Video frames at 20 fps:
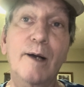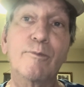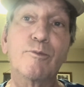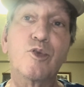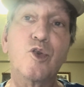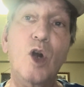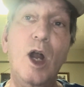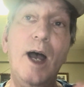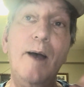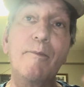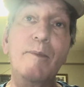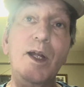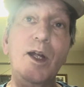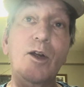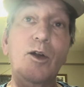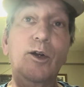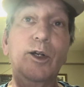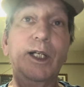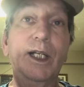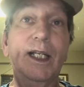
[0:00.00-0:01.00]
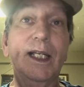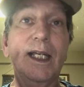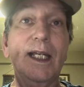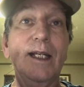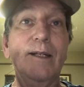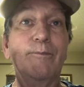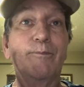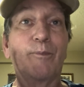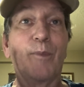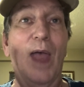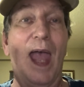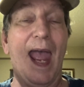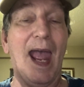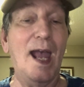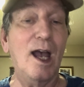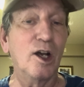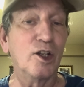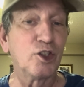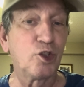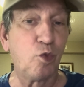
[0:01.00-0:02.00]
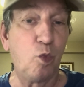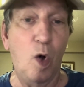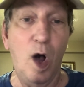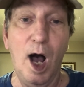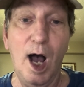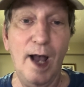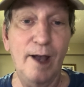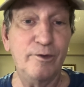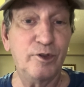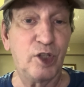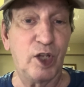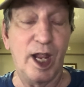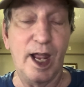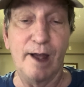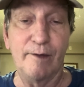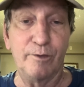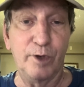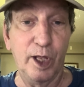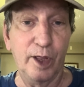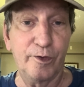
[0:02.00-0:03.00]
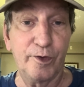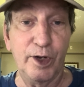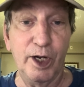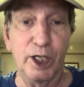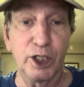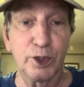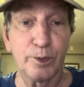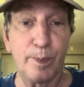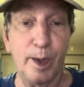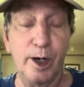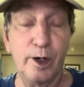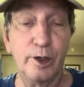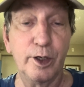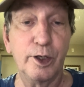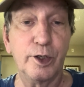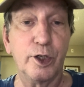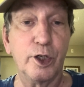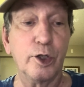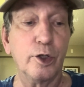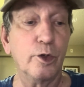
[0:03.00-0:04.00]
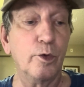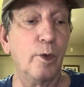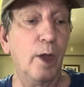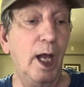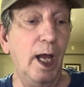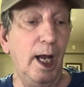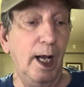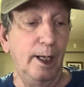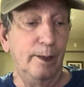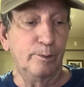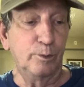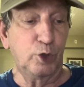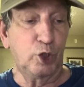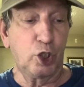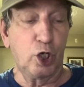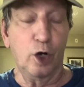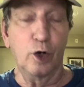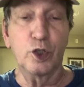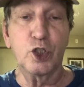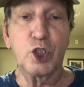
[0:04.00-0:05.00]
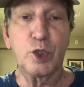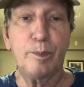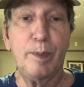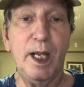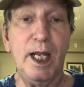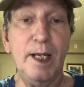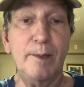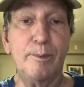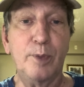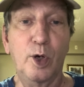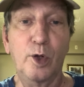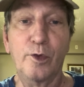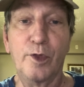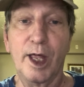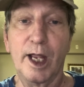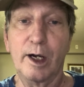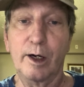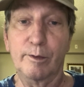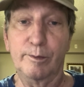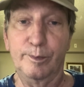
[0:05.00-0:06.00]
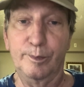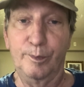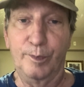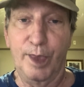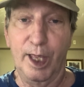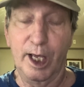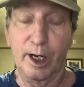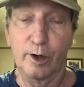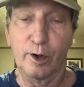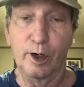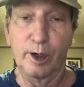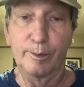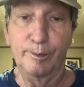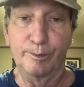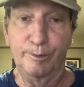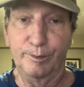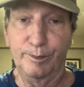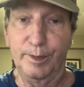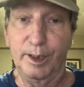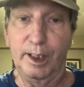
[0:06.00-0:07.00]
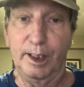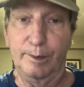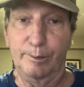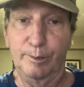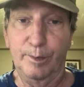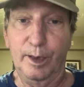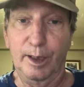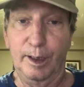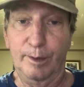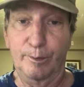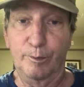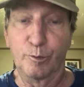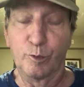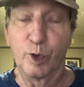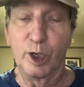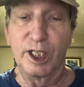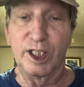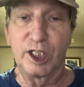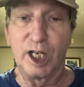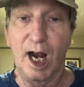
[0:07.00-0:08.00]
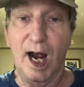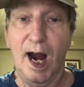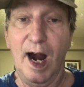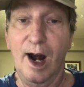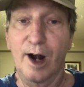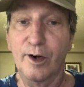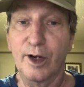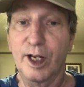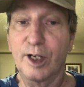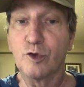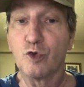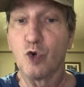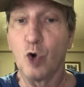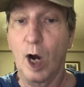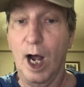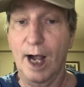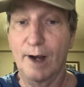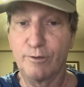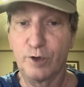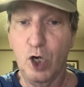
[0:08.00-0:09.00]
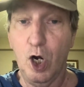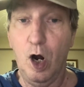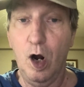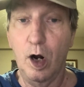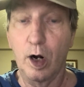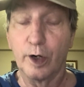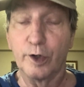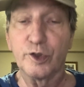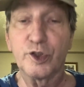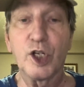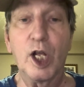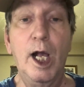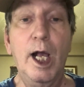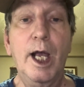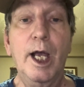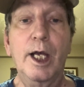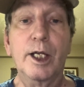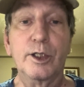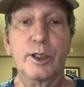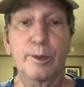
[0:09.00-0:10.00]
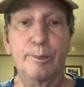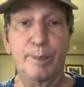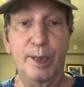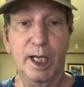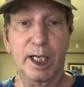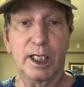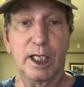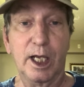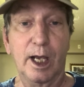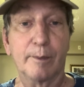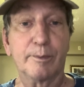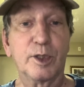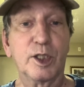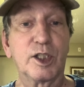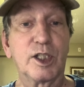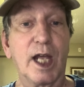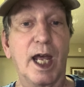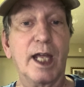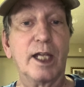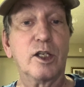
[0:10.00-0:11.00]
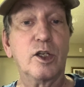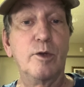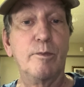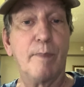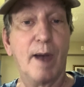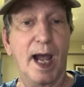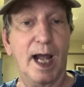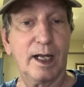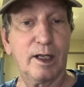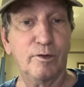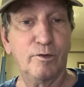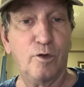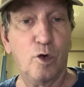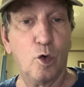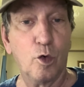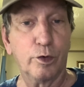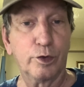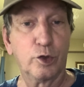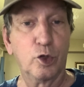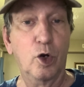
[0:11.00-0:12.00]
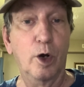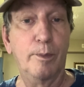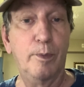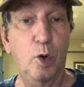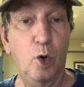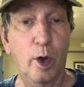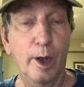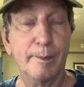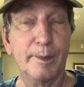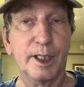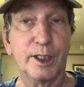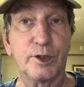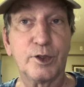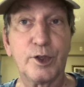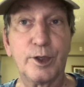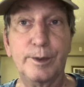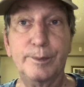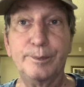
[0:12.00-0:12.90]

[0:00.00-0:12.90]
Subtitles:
primarily housewives that have nothing else better to do, church people that are retired and drive cars to pick you up to take you back and forth to appointments.